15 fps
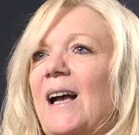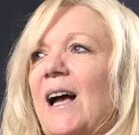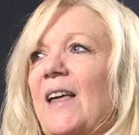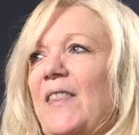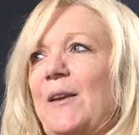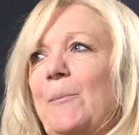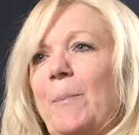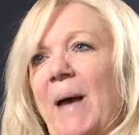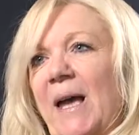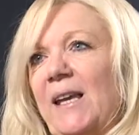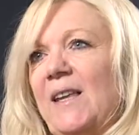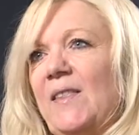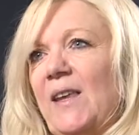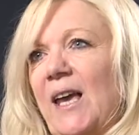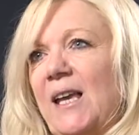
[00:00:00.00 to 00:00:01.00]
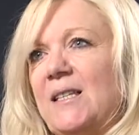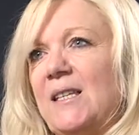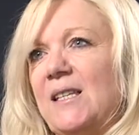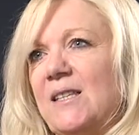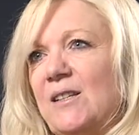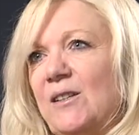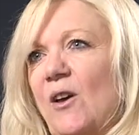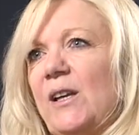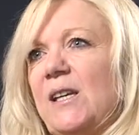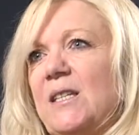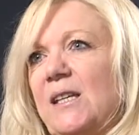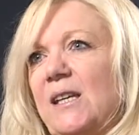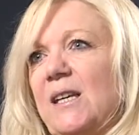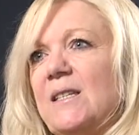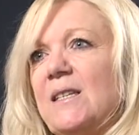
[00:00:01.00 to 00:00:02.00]
I think back in the 80s and
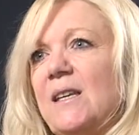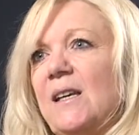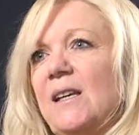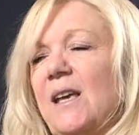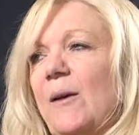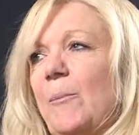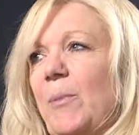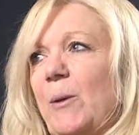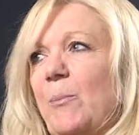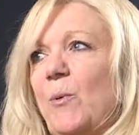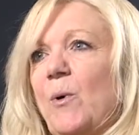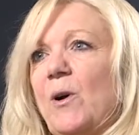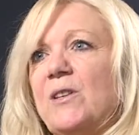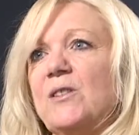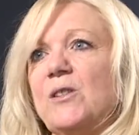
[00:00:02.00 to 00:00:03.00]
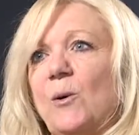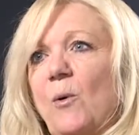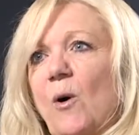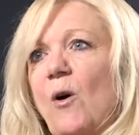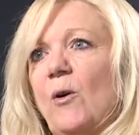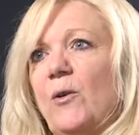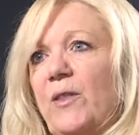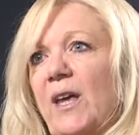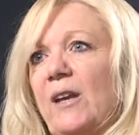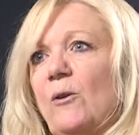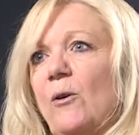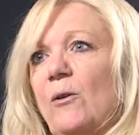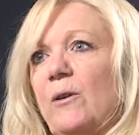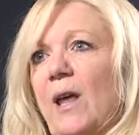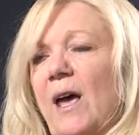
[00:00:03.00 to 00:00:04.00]
90s, people weren't so hot then
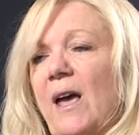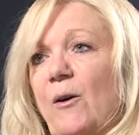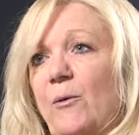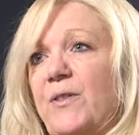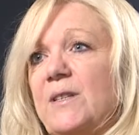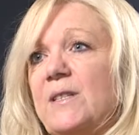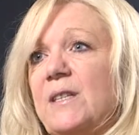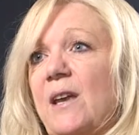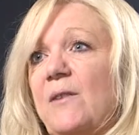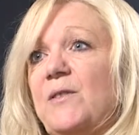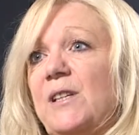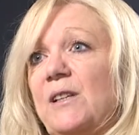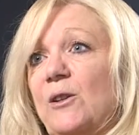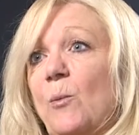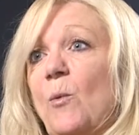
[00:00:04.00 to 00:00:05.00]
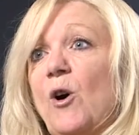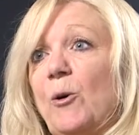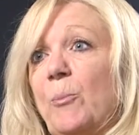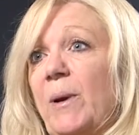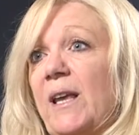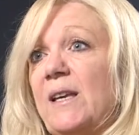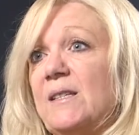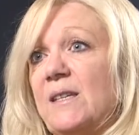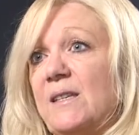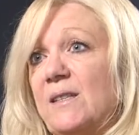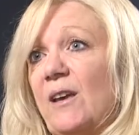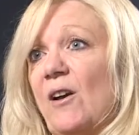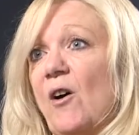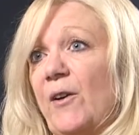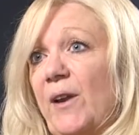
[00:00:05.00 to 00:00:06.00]
on health and safety in the workplace as
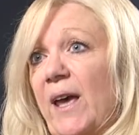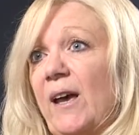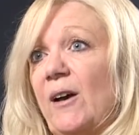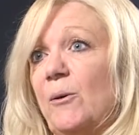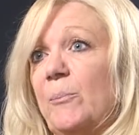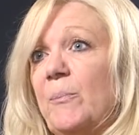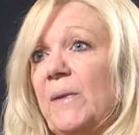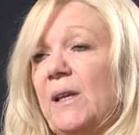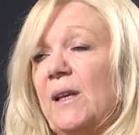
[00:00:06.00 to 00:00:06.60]
they are now.